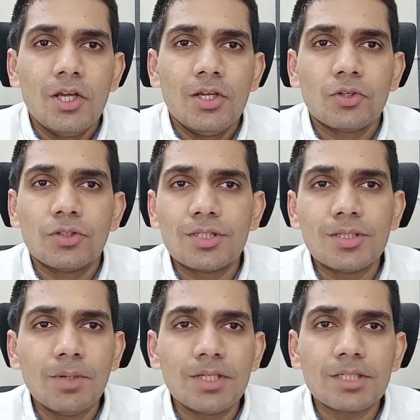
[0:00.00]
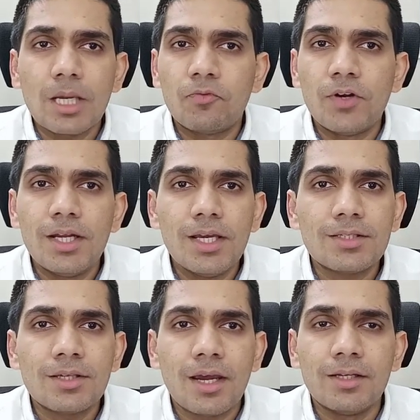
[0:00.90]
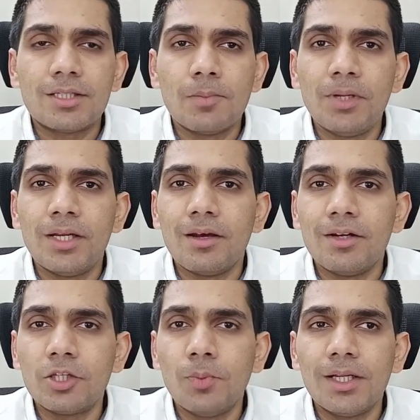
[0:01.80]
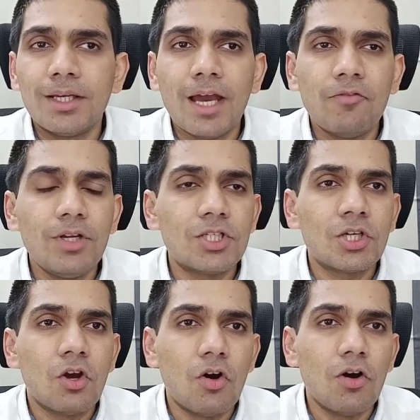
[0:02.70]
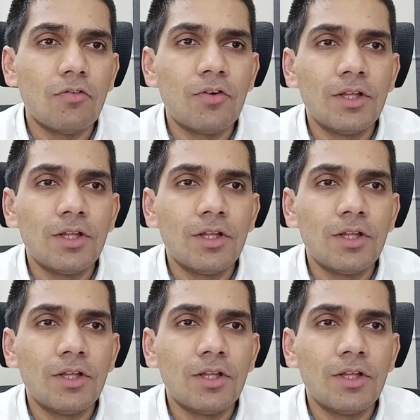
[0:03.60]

So it's the simplest type of index and it's simply an arithmetic average of